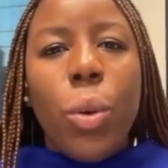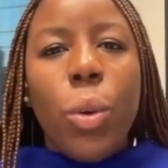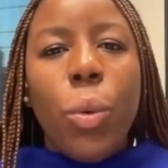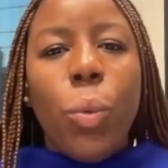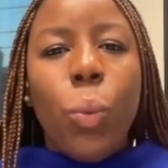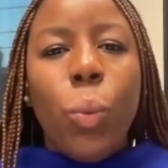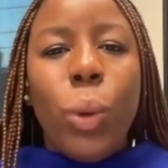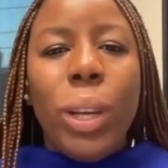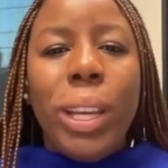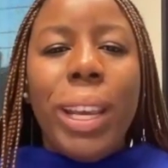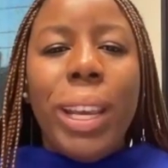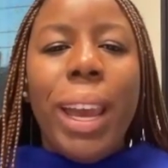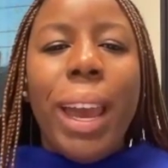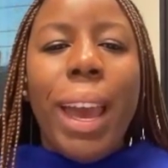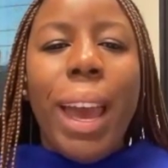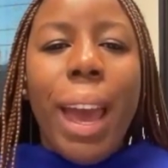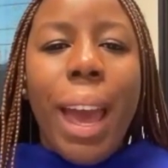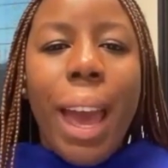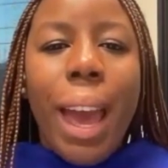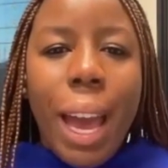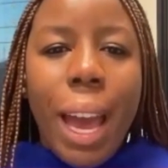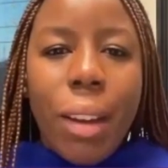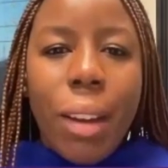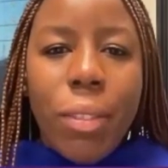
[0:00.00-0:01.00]
we
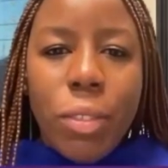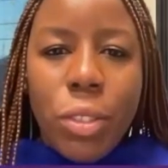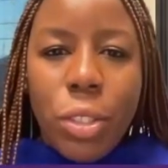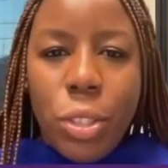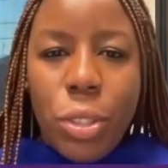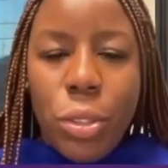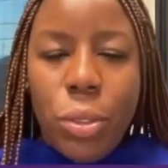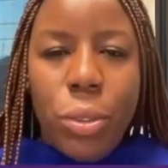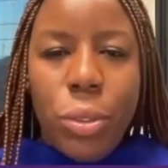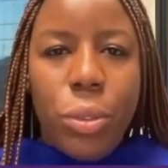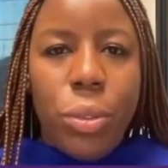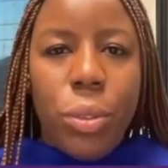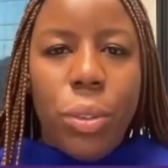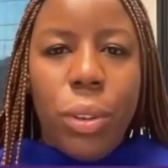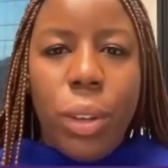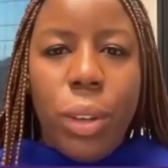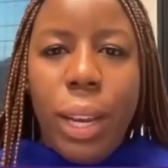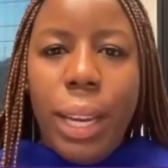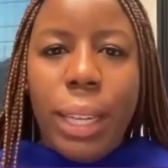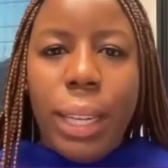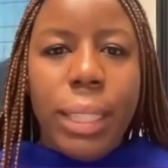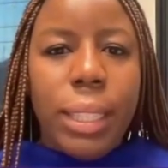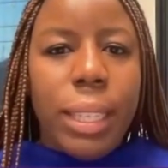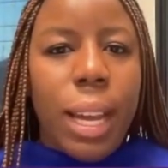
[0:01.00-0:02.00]
have to
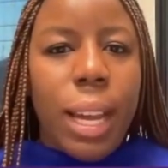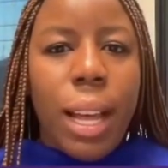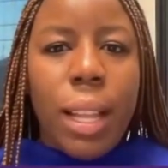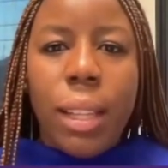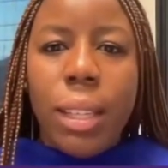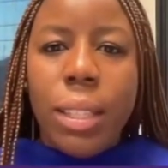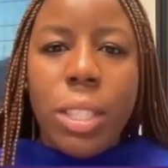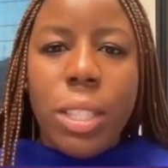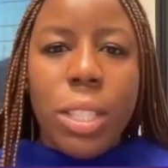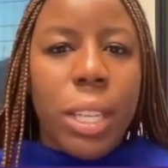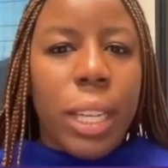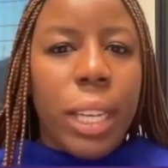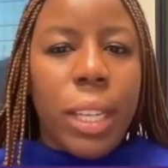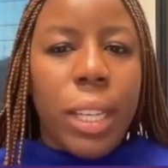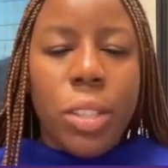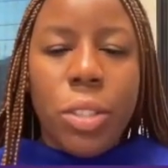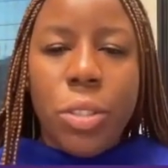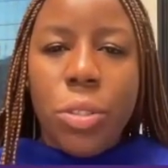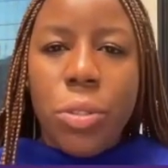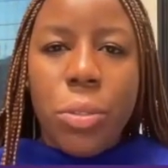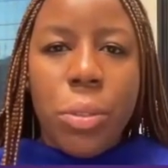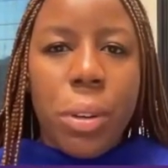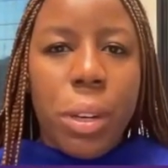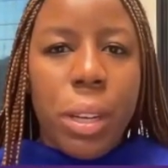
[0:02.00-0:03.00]
acknowledge the
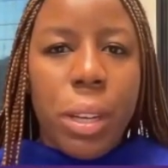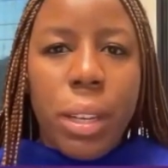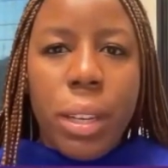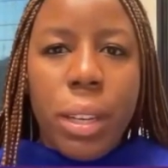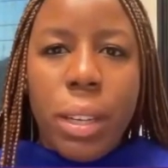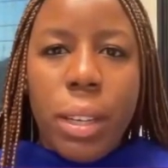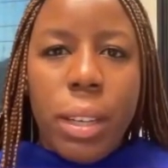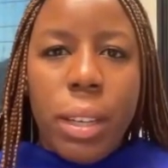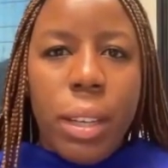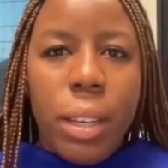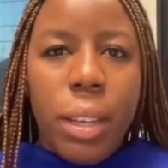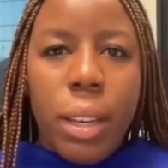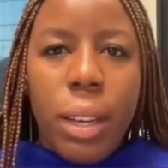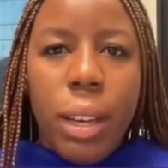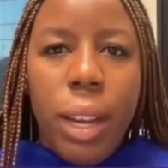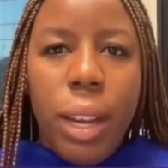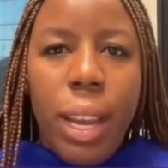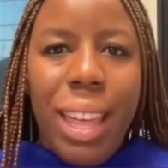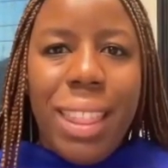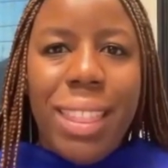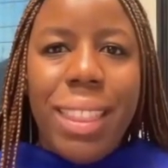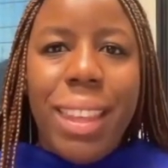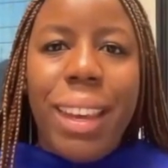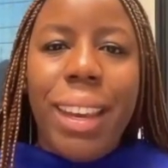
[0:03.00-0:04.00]
history
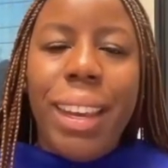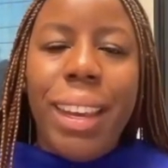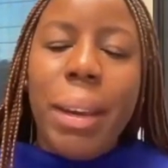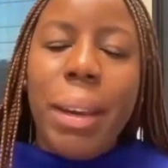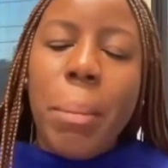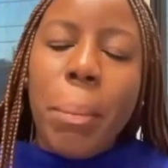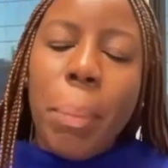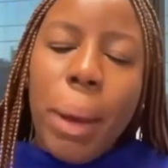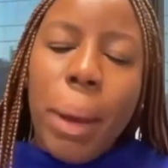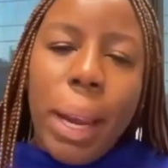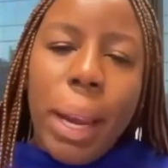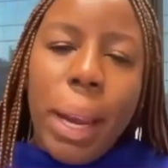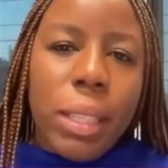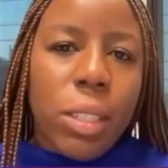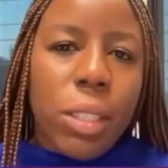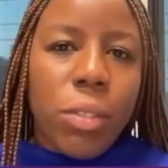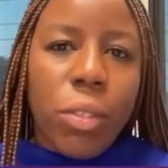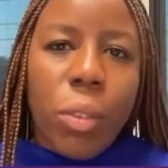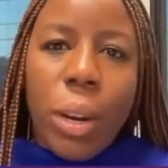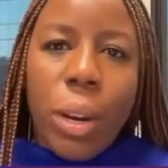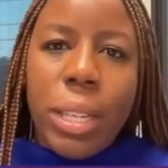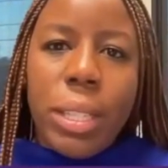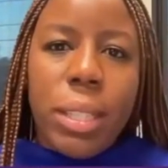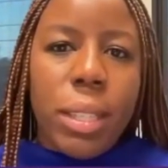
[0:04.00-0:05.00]
and the impact of
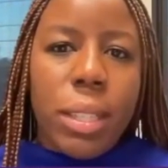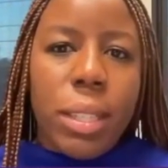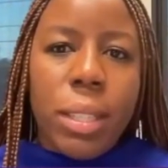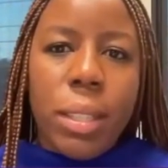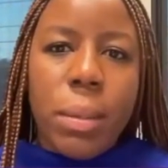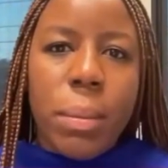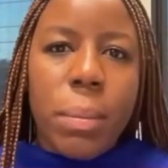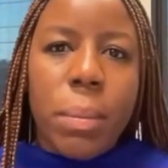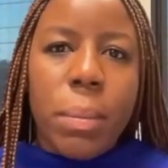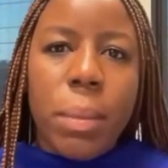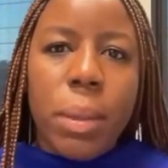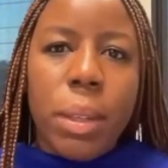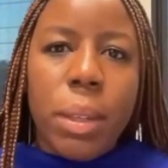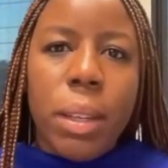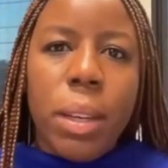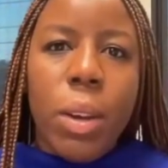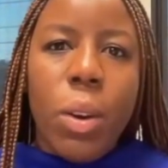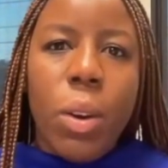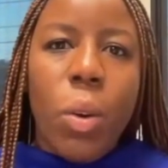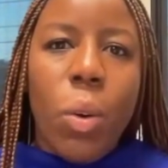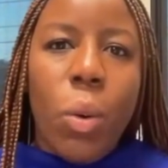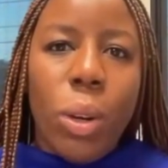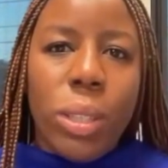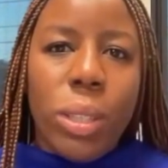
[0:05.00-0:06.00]
racism
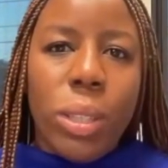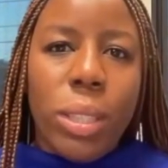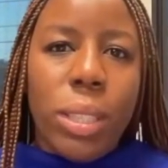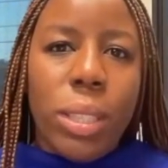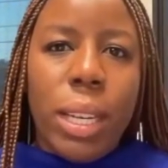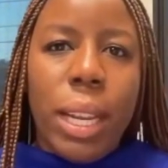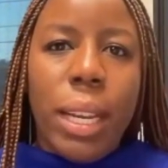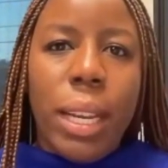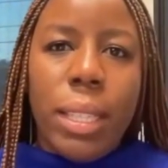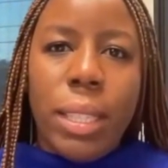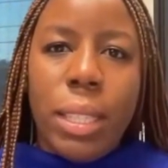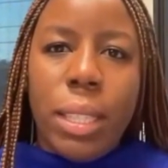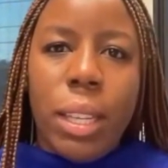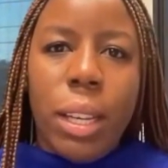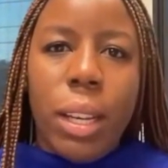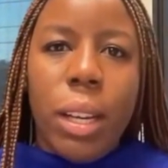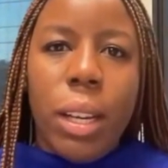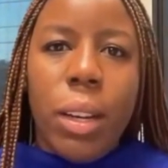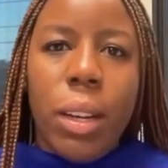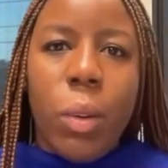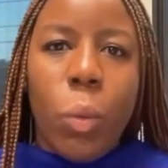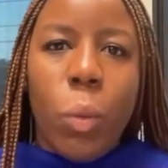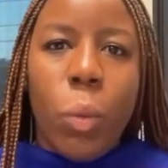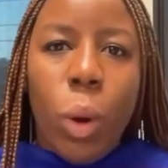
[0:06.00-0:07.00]
on today's
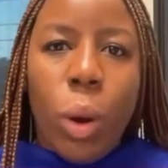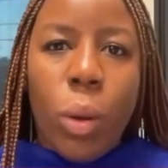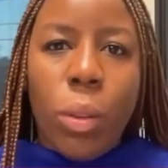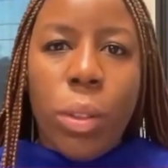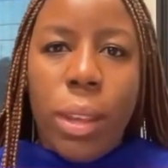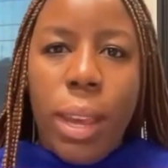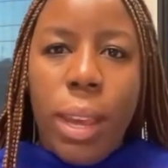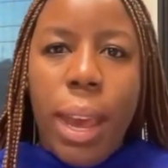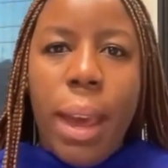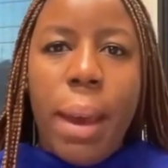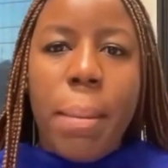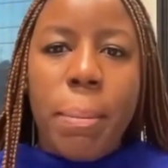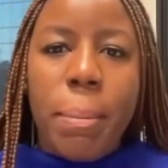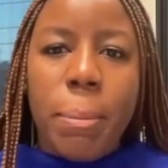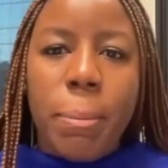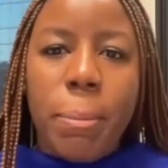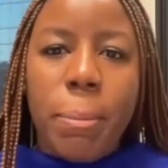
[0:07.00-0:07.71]
wealth gap.